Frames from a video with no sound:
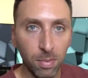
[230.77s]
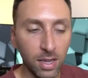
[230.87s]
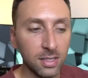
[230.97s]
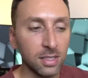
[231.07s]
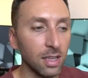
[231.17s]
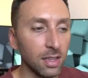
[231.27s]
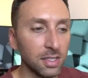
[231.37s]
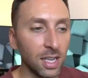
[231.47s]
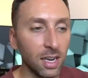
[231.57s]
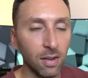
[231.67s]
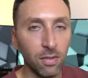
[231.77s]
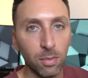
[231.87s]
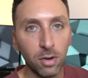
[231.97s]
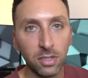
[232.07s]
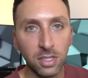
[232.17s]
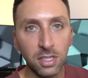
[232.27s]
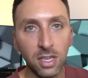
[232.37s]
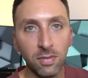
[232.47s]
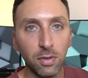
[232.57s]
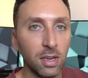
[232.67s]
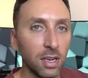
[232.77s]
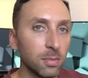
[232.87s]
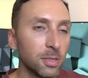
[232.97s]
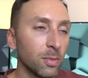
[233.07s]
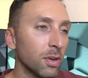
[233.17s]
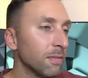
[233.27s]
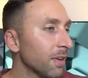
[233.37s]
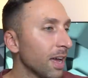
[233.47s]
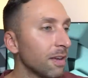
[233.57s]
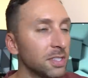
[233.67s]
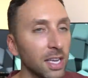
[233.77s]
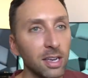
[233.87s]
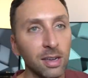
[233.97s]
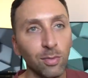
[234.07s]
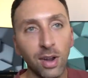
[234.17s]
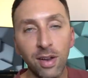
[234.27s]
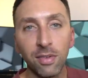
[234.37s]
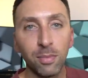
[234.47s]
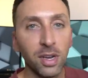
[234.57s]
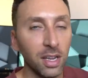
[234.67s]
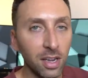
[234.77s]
But in the setting of an emergency, if you can give someone 5, 10, whatever many